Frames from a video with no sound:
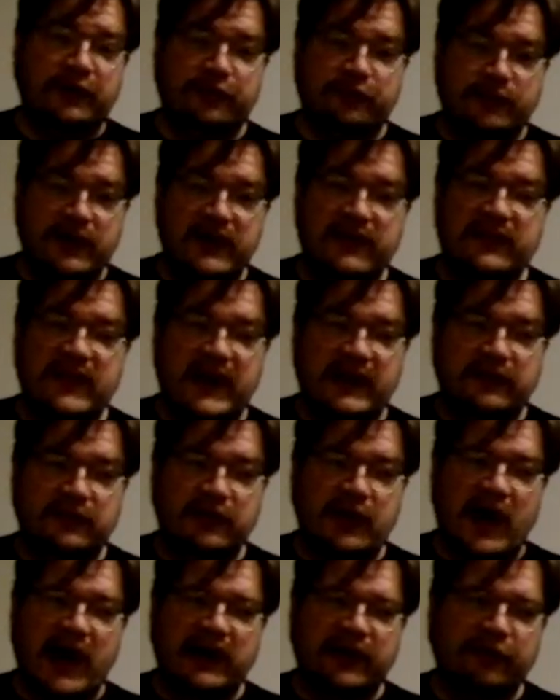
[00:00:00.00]
read that
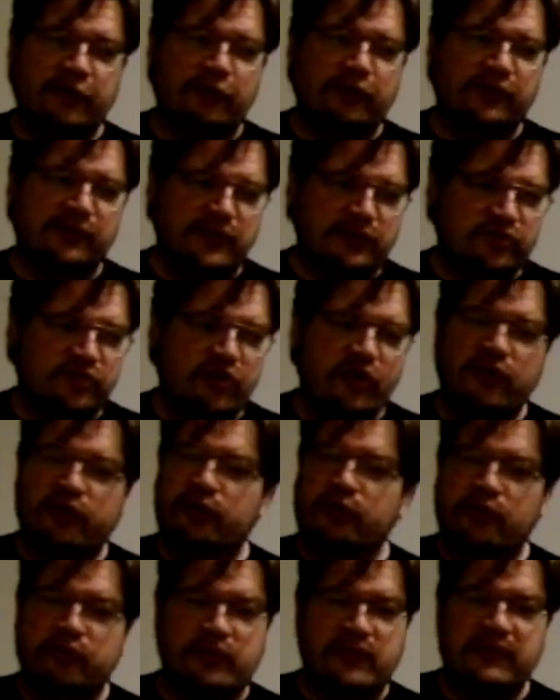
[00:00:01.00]
article from a journal or
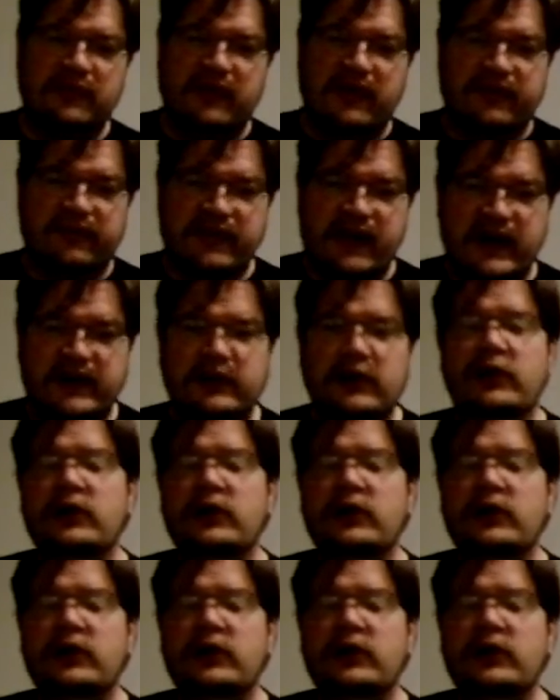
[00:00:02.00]
something like that,